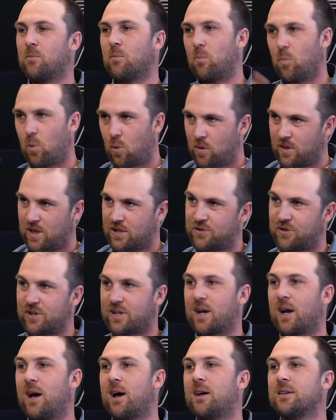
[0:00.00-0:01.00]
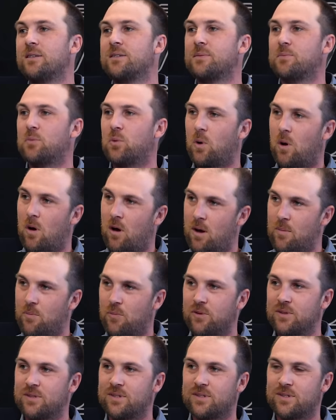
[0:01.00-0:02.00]
more electric cars, more
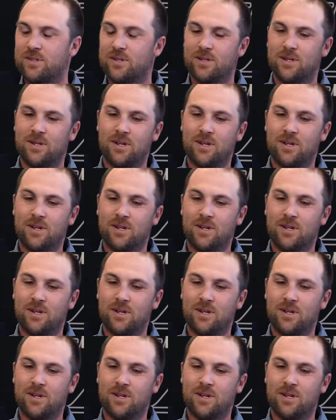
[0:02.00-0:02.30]
hybrids,